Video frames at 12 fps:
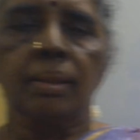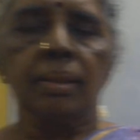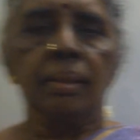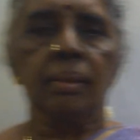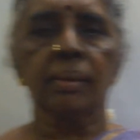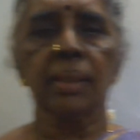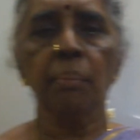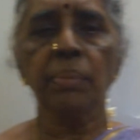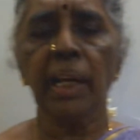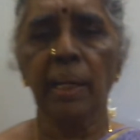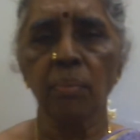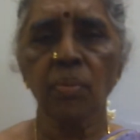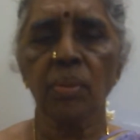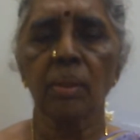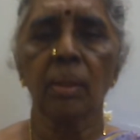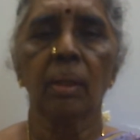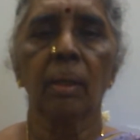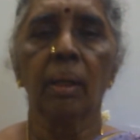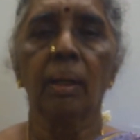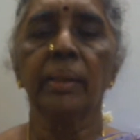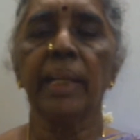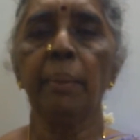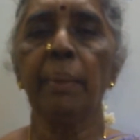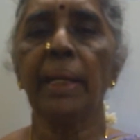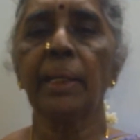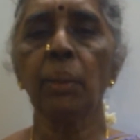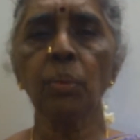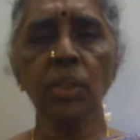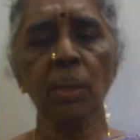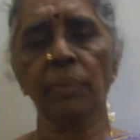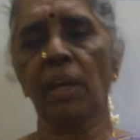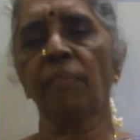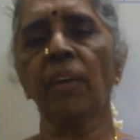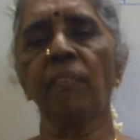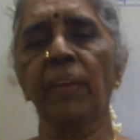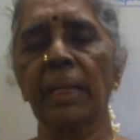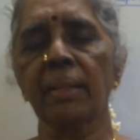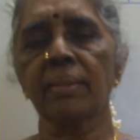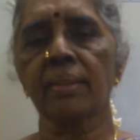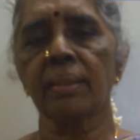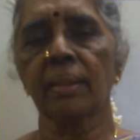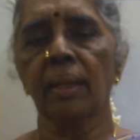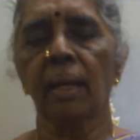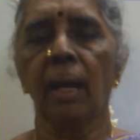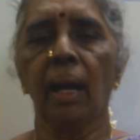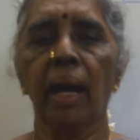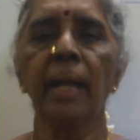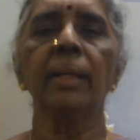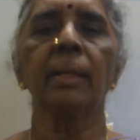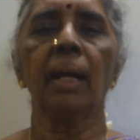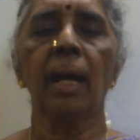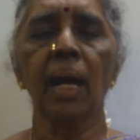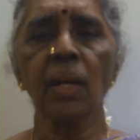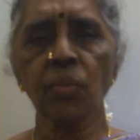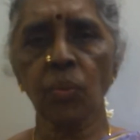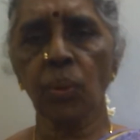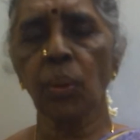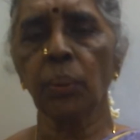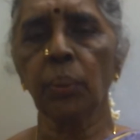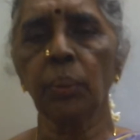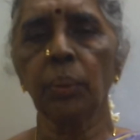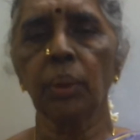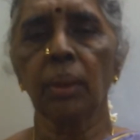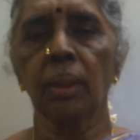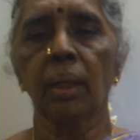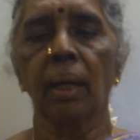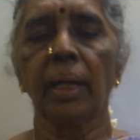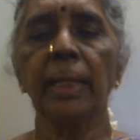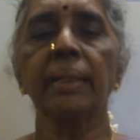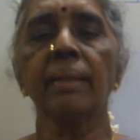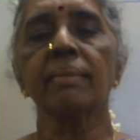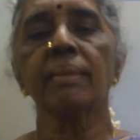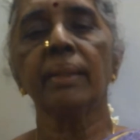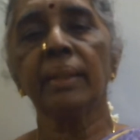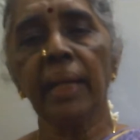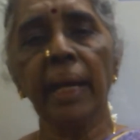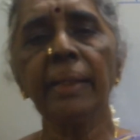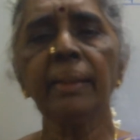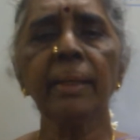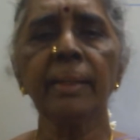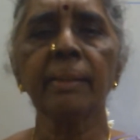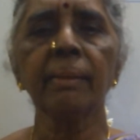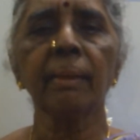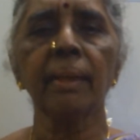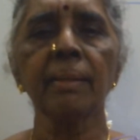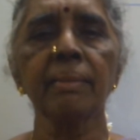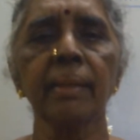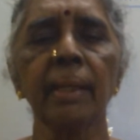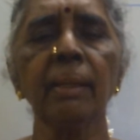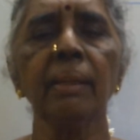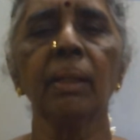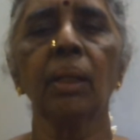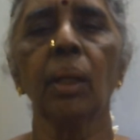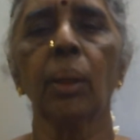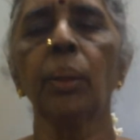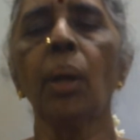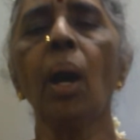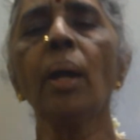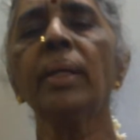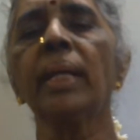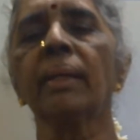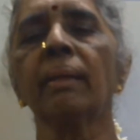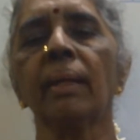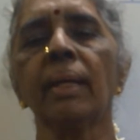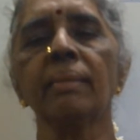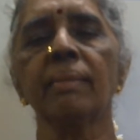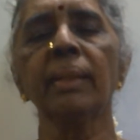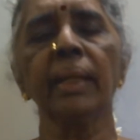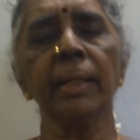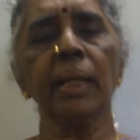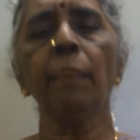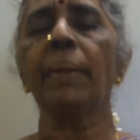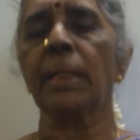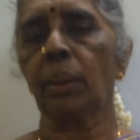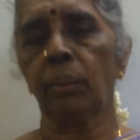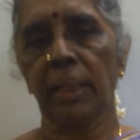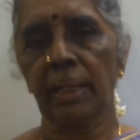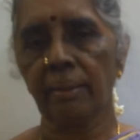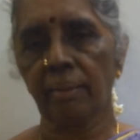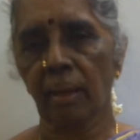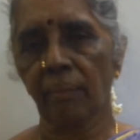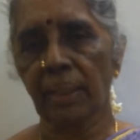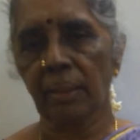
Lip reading: Sometimes they may give some f of x and ask you it is neither increasing nor decreasing in a particular interval.